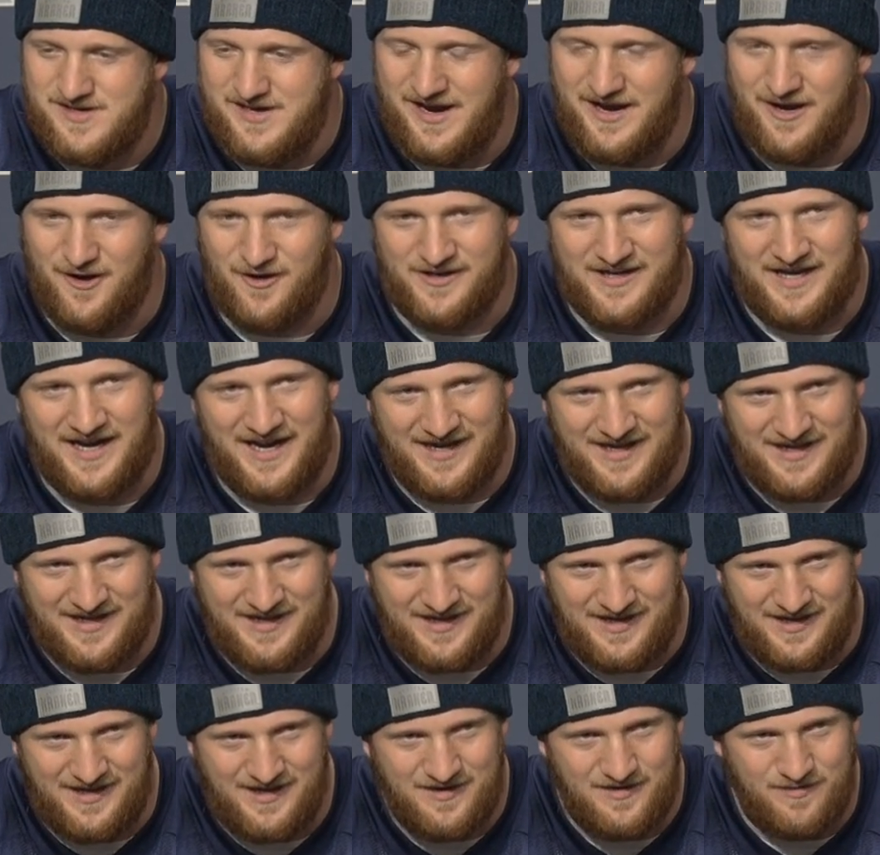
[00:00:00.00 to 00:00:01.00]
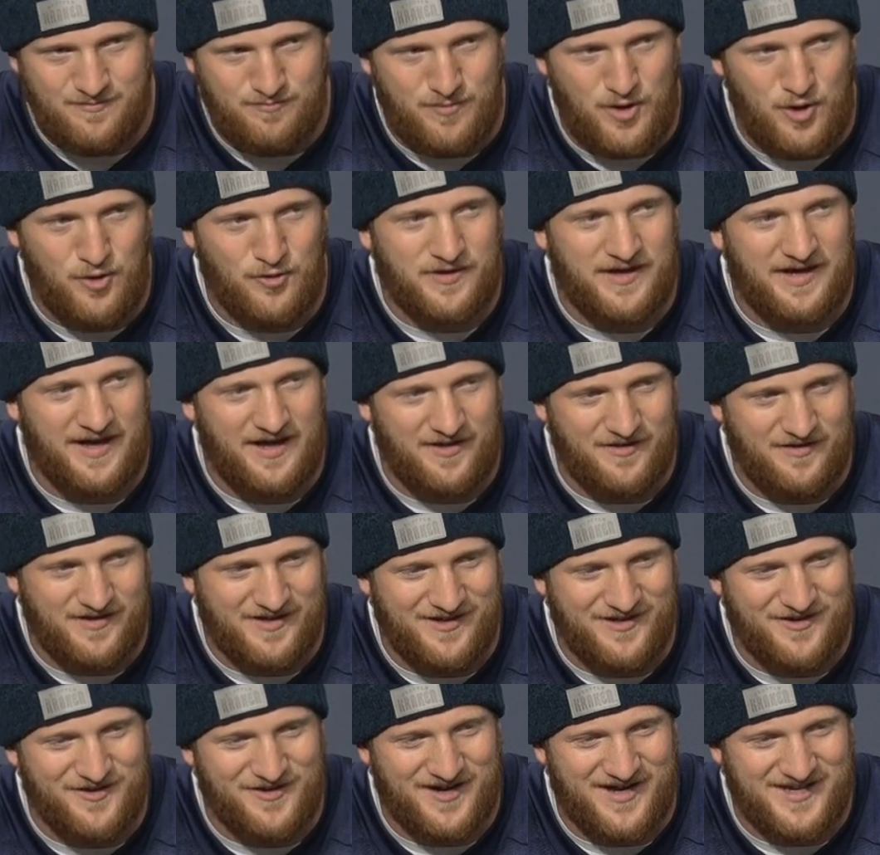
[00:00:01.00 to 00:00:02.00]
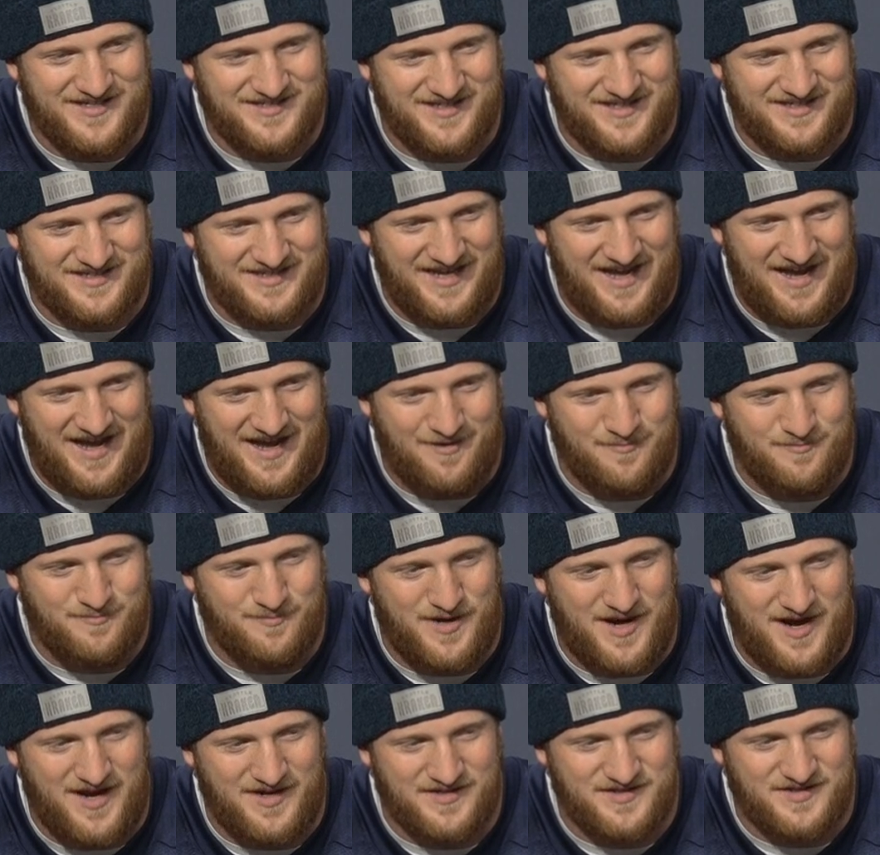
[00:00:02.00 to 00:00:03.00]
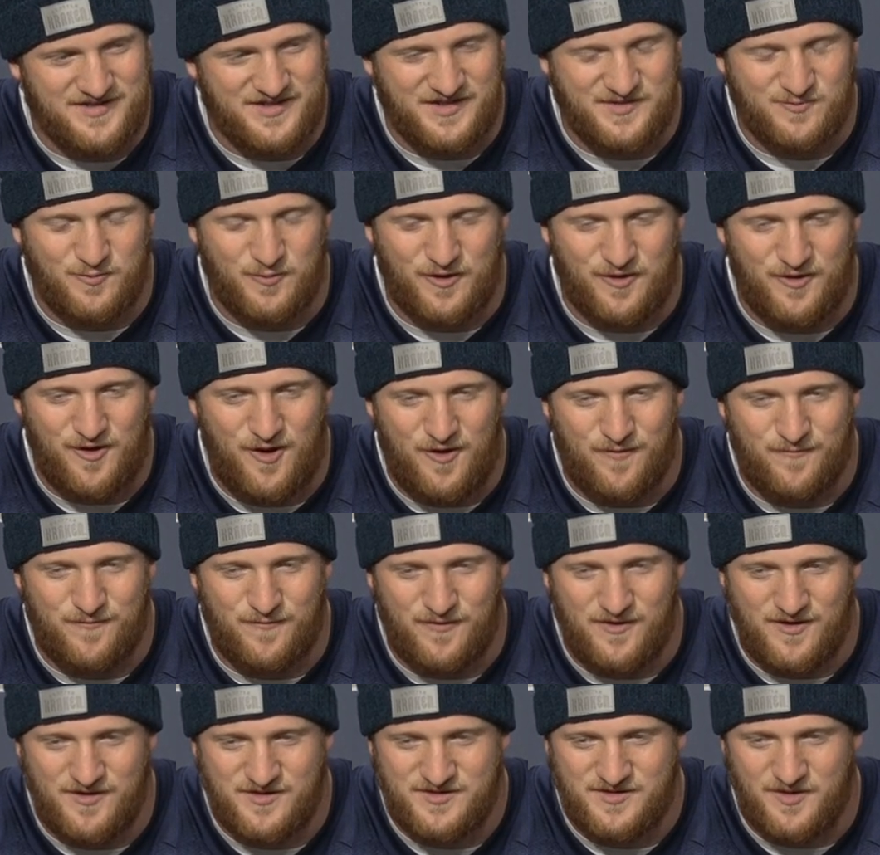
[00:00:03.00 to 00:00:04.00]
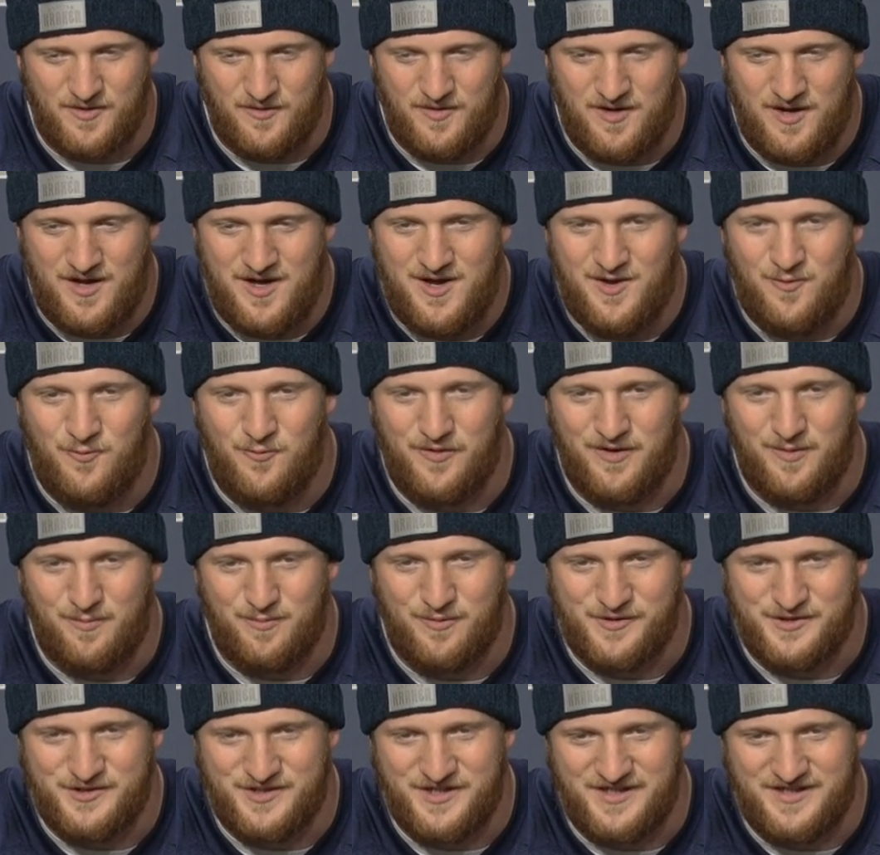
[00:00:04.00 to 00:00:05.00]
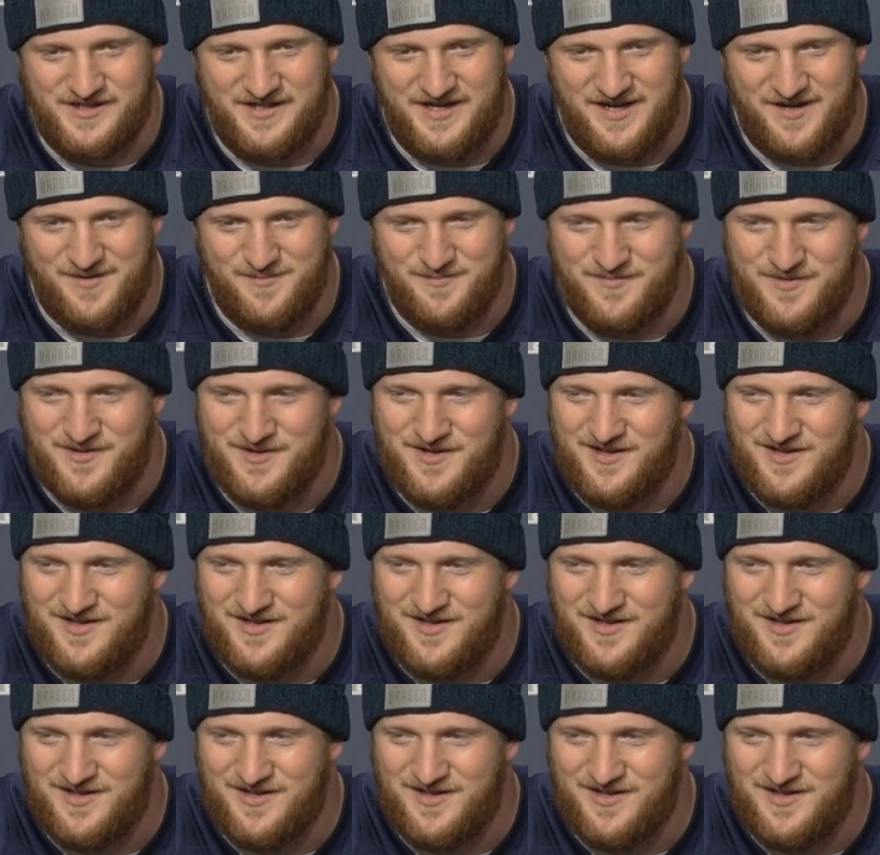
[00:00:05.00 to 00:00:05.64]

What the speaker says: Eric Kennedy, Mo Kelly, you know, guys like that behind the scenes working hard for us. So we appreciate them.